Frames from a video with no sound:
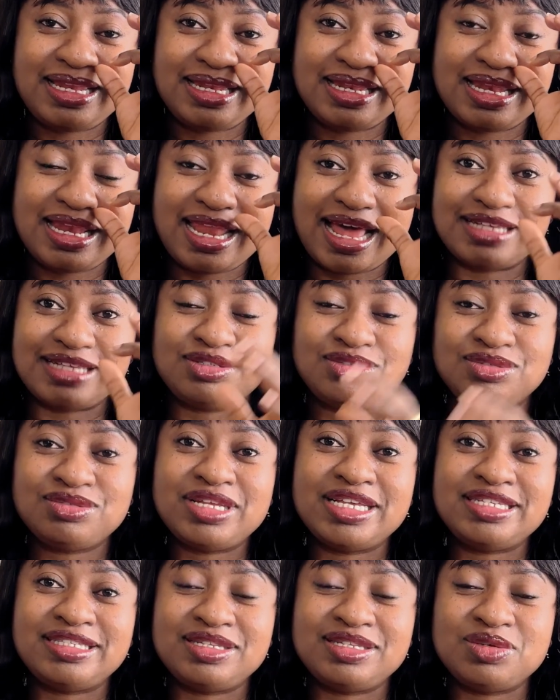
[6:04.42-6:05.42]
last 2
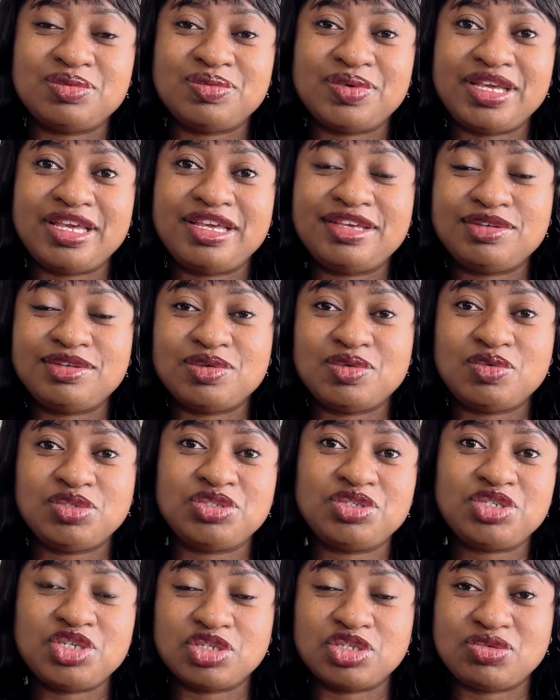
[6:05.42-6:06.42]
days in the week, you're
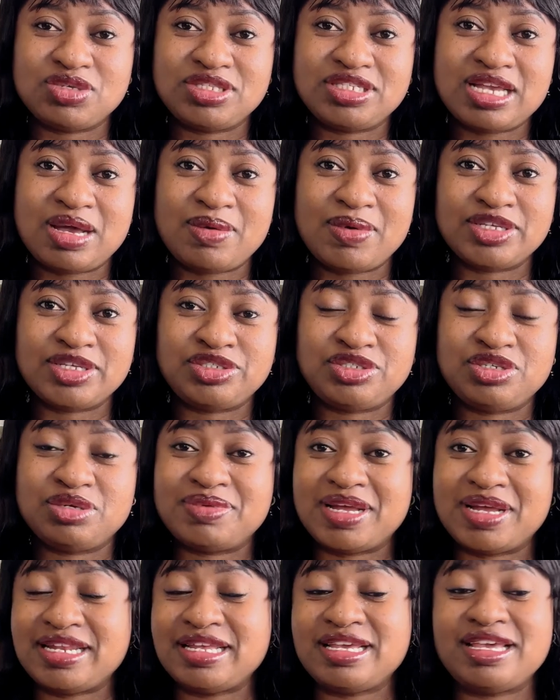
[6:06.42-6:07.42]
doing your 20 hours job,
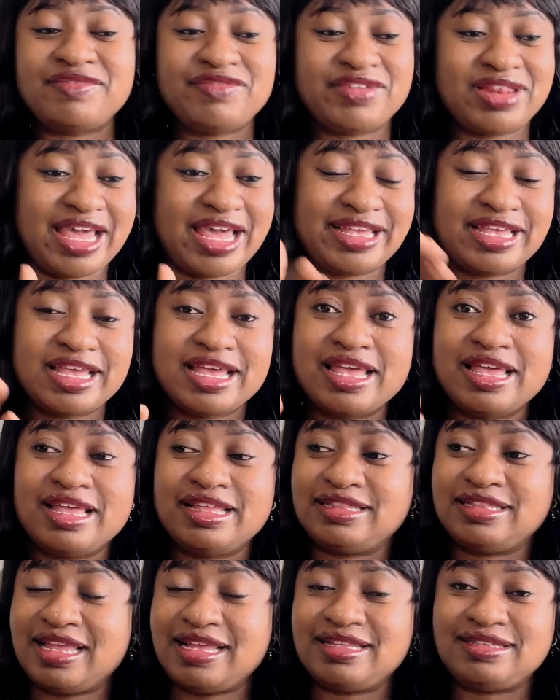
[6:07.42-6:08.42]
and they give you like
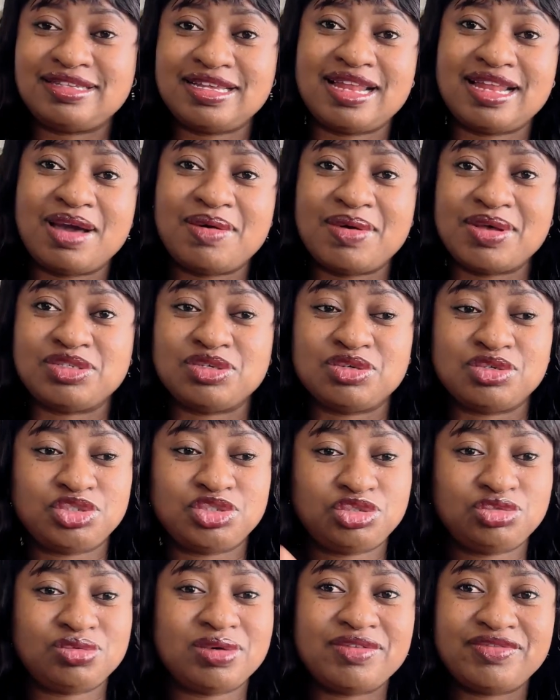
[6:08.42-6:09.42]
10 hours or
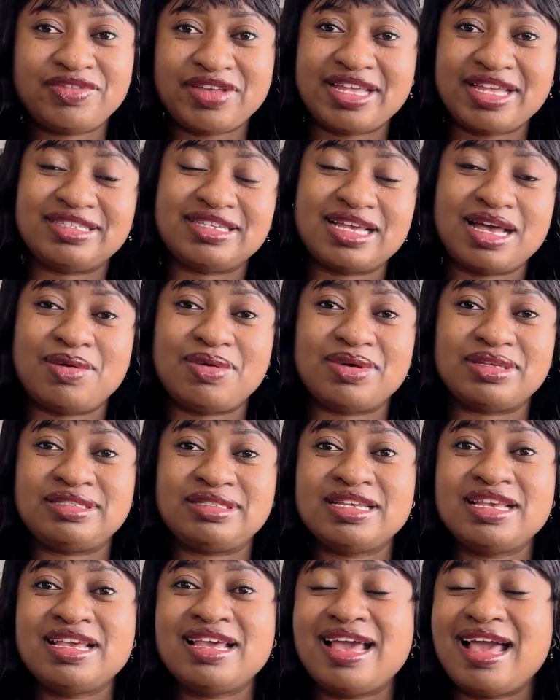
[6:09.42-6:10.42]
12 8 hours,
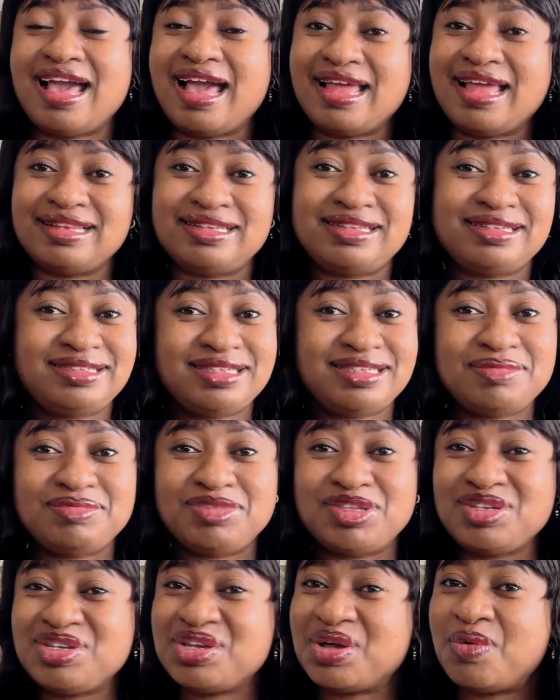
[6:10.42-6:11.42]
and the same
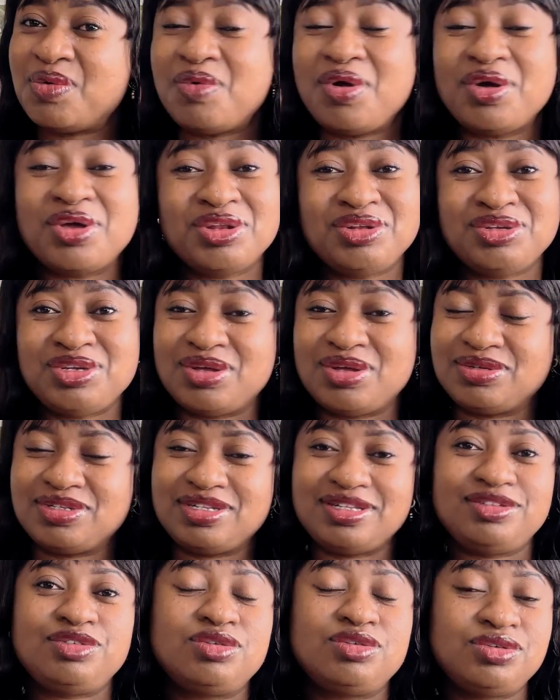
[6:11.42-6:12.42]
thing, you're working,
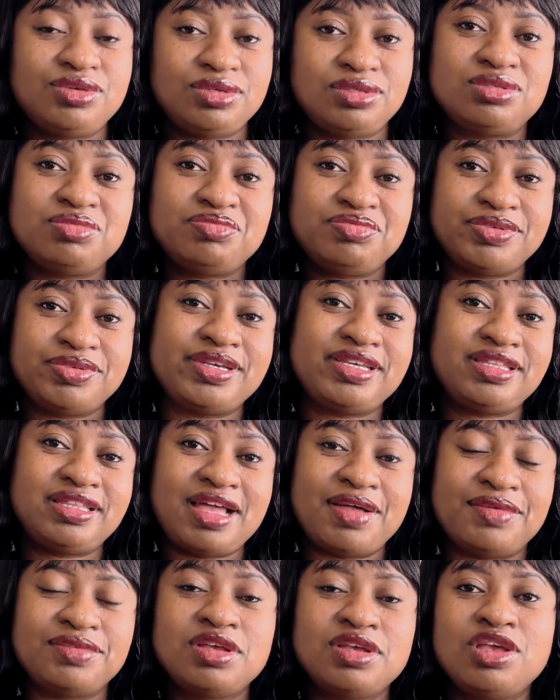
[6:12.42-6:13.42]
you're going to break
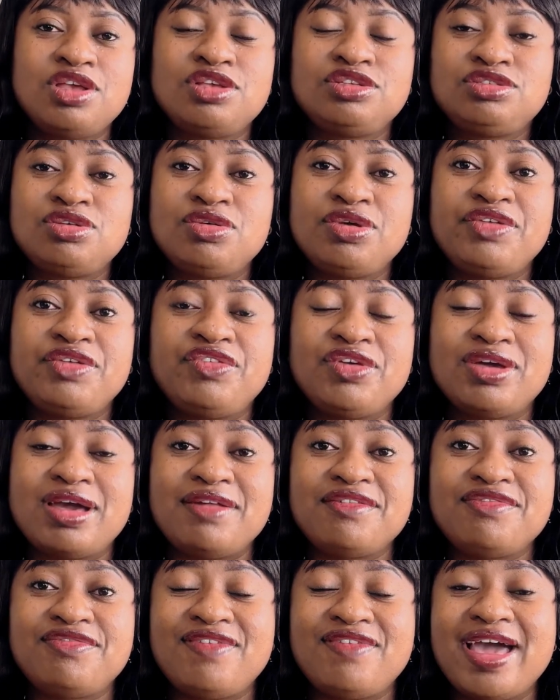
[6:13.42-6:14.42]
down. So if you
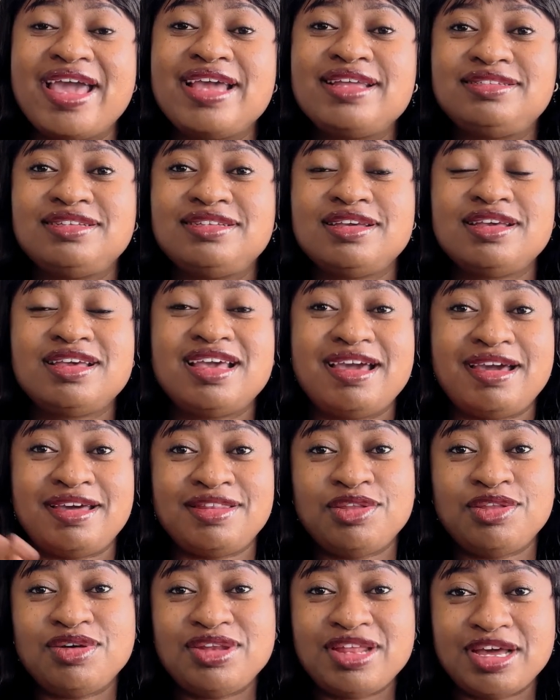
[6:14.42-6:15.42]
can find
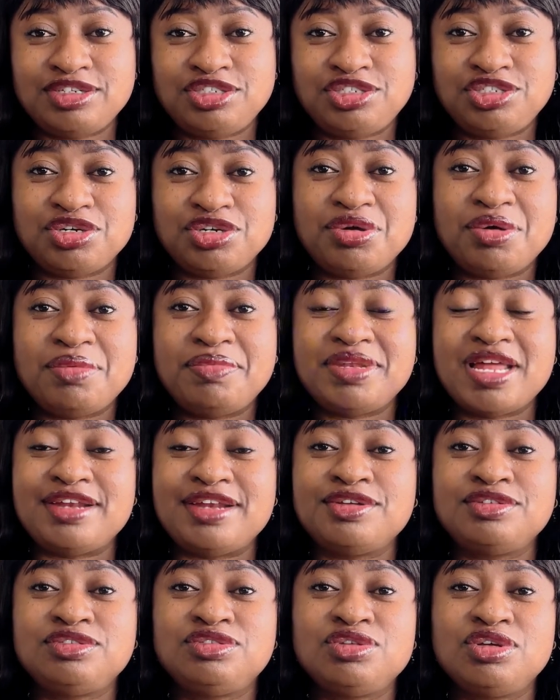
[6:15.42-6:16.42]
another job that
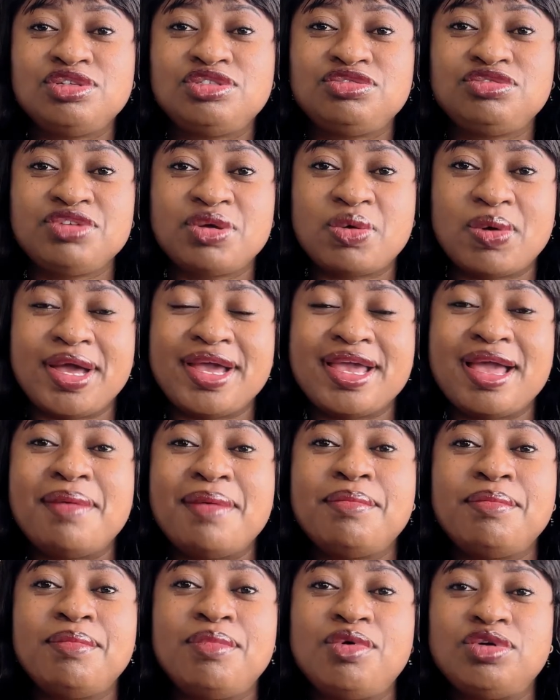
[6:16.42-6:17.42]
does not require
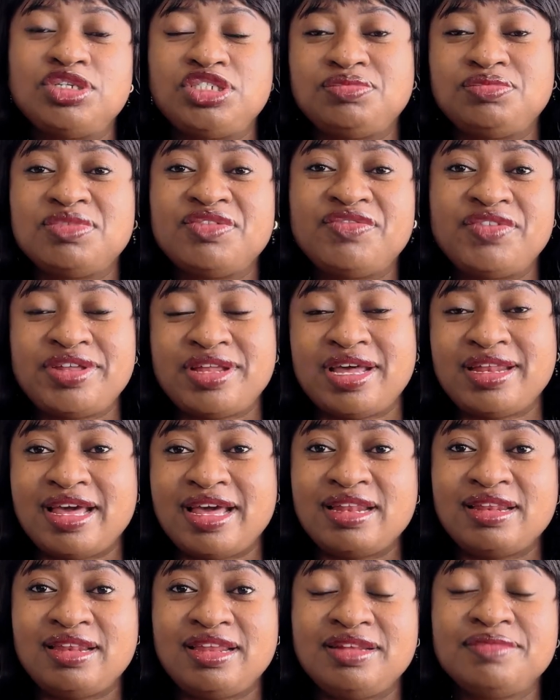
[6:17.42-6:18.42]
much moving and
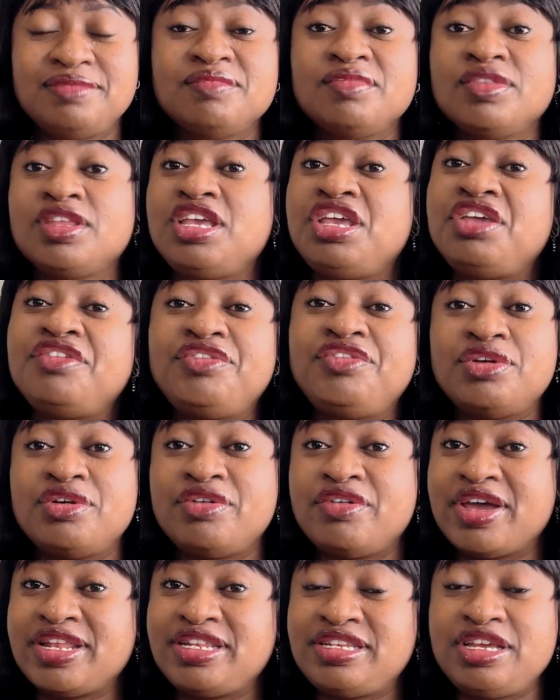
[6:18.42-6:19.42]
handling, if you're
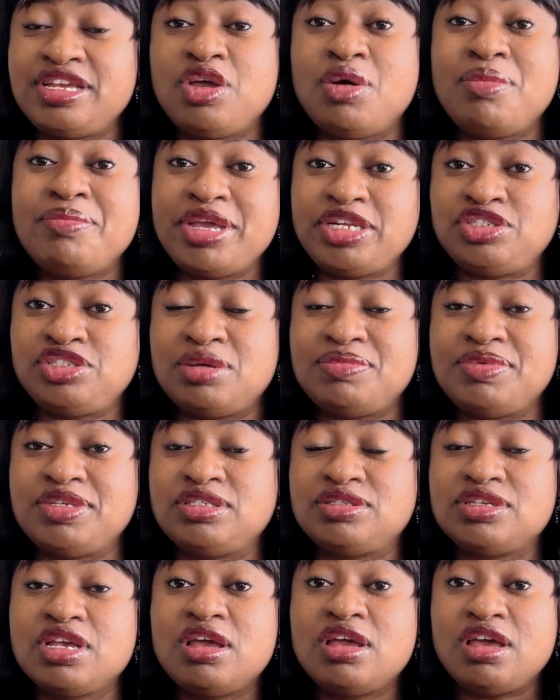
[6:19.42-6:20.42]
already, your main job
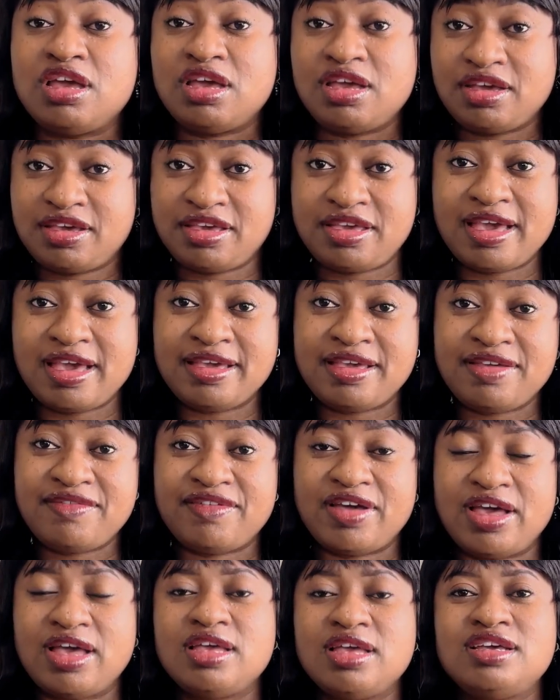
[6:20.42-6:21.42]
is a
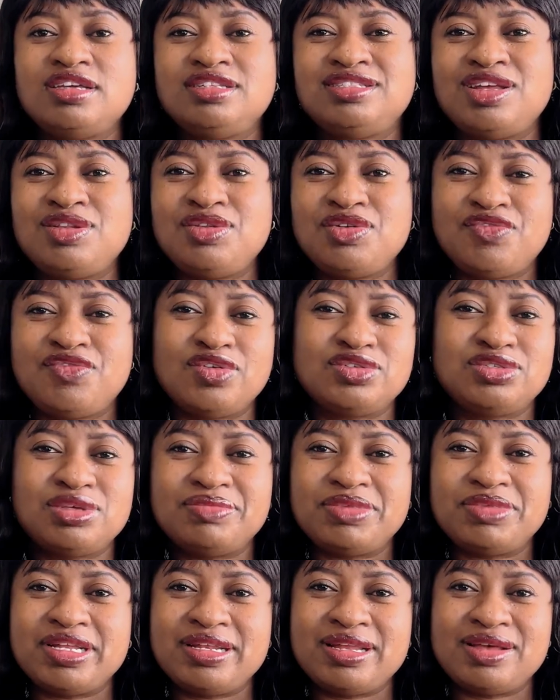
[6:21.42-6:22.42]
caregiver, then look for
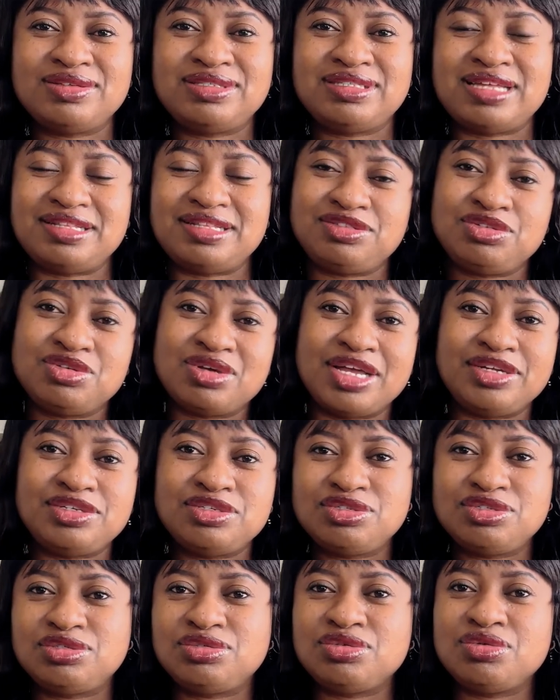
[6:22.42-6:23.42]
something else that you can
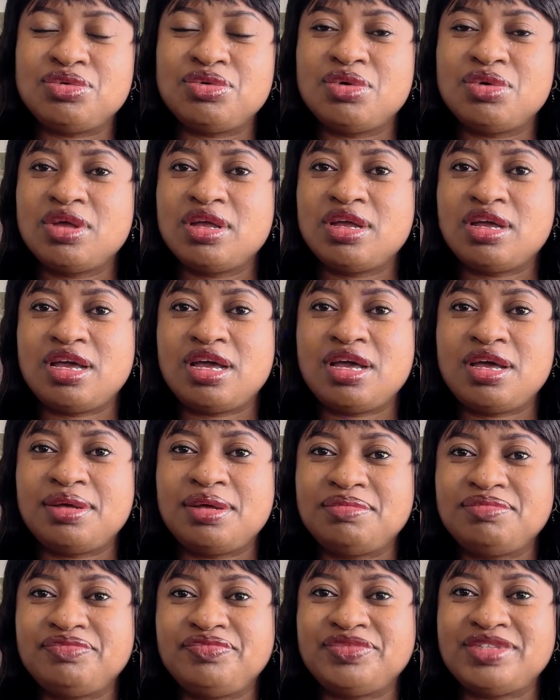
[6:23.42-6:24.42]
use to
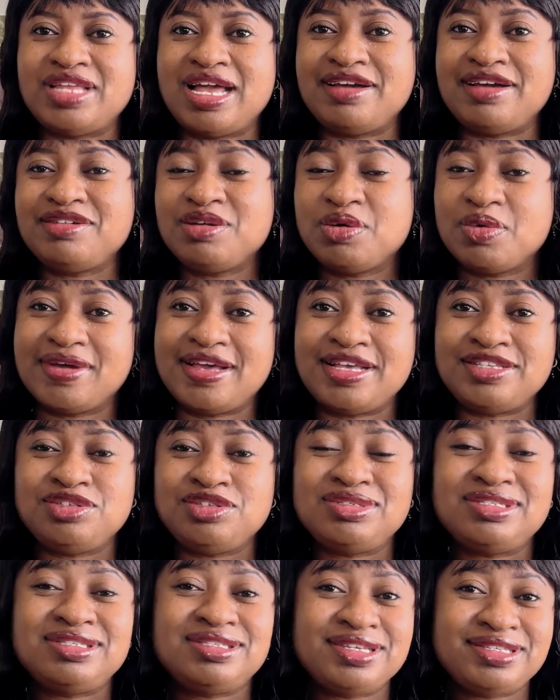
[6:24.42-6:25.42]
that requires
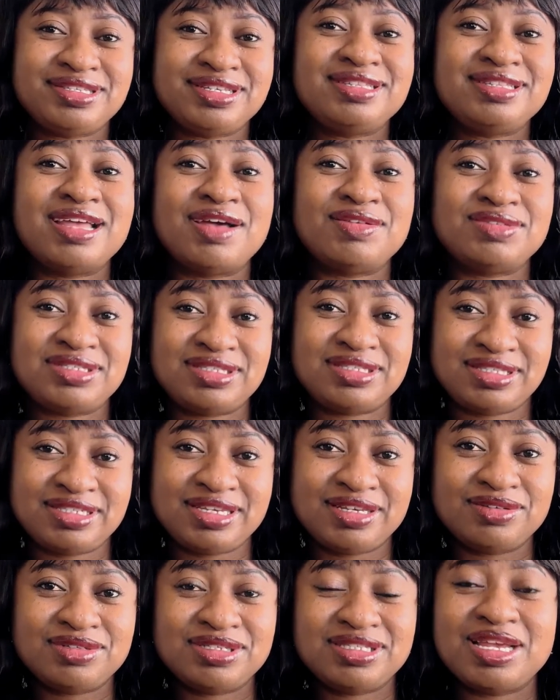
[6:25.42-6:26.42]
you sitting down
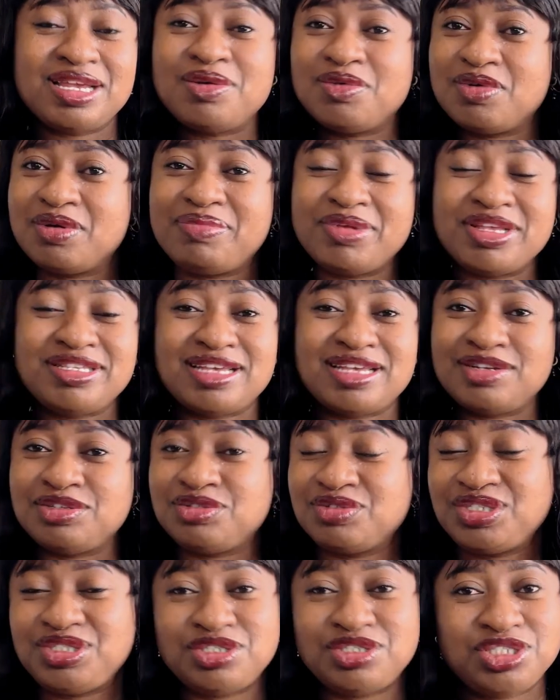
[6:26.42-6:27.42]
still, stay in one place and
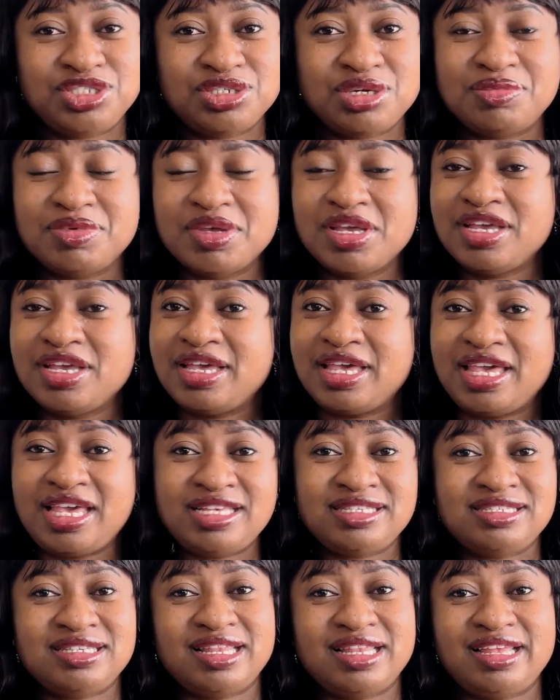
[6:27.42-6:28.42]
doing your job
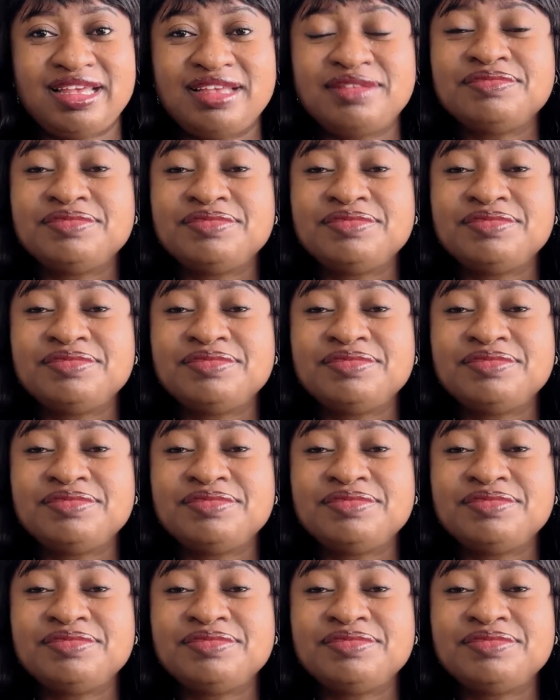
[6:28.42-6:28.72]
easily.